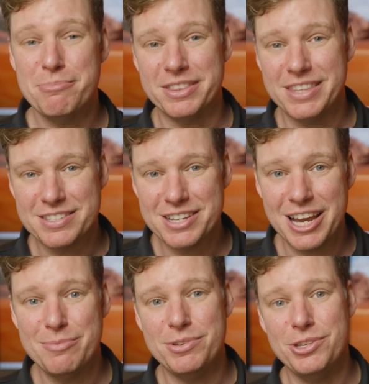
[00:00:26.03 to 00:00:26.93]
but this
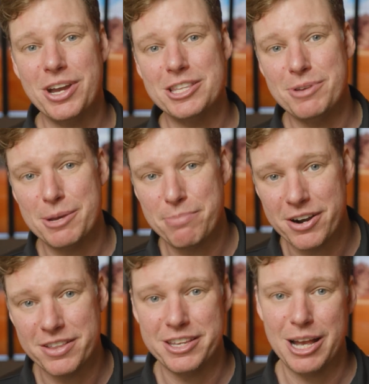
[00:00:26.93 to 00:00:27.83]
time, you get to be a
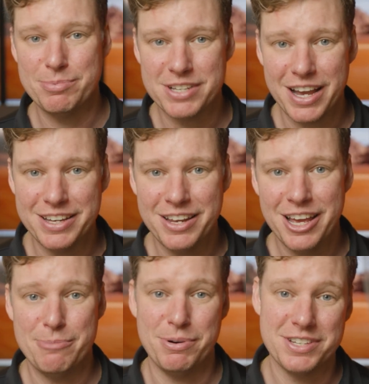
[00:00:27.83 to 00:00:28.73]
part of the upside
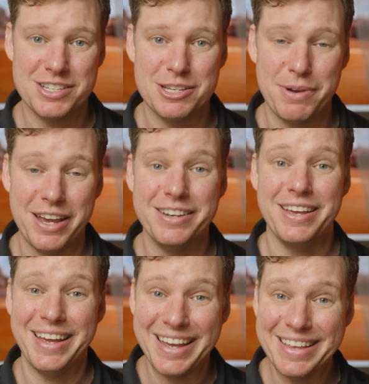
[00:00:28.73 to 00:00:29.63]
and participate
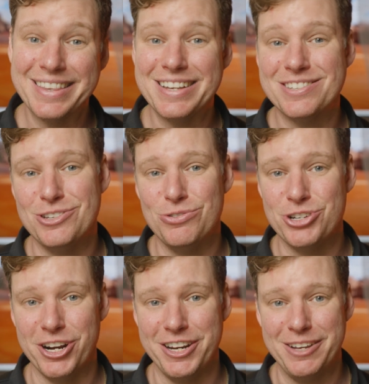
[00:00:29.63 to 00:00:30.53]
in this new
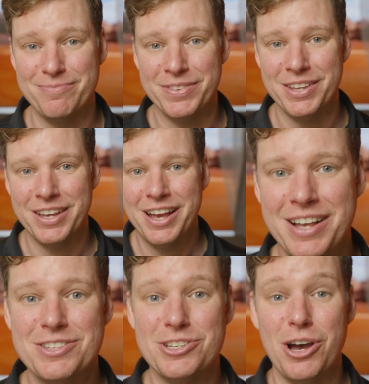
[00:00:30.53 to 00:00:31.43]
journey.
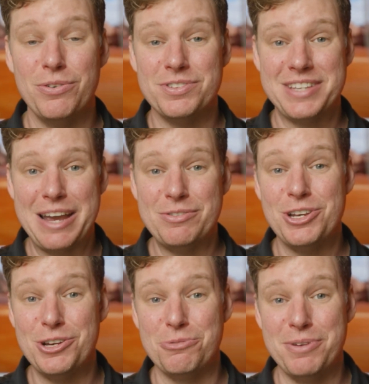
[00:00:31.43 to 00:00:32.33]
So stay
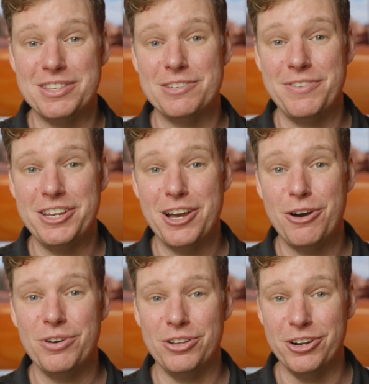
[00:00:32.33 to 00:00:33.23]
tuned with me in this
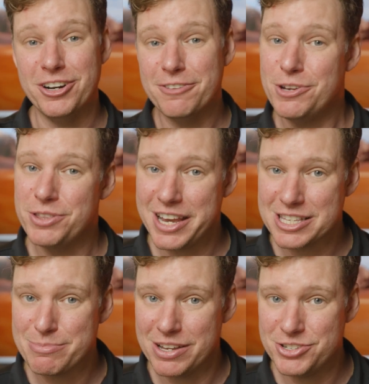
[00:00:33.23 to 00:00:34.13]
video, learn a few
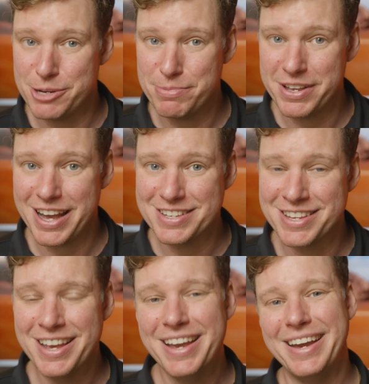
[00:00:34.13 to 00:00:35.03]
things about
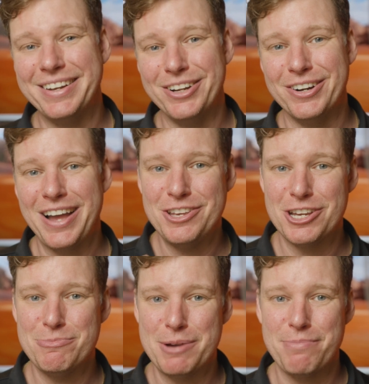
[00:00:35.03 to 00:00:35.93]
GPS, and learn how you
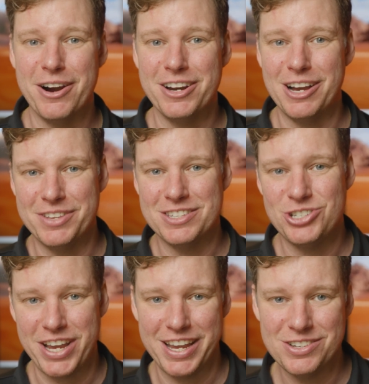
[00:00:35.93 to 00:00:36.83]
can be a part of this
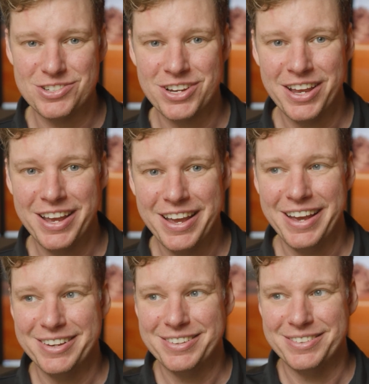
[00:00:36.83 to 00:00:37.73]
change
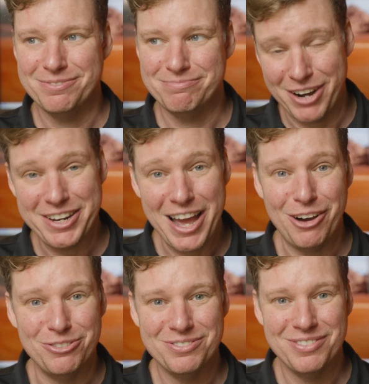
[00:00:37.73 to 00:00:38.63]
right
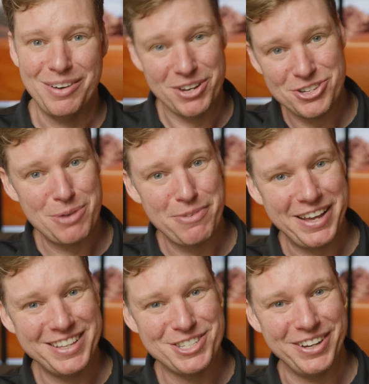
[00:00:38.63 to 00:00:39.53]
now. I'm gonna jump
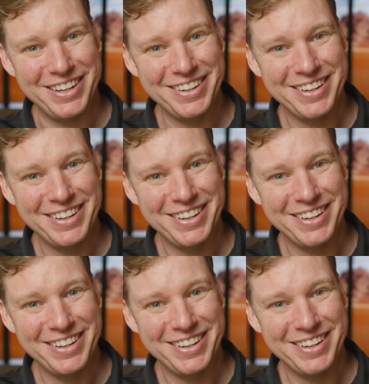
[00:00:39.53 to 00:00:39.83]
right into it.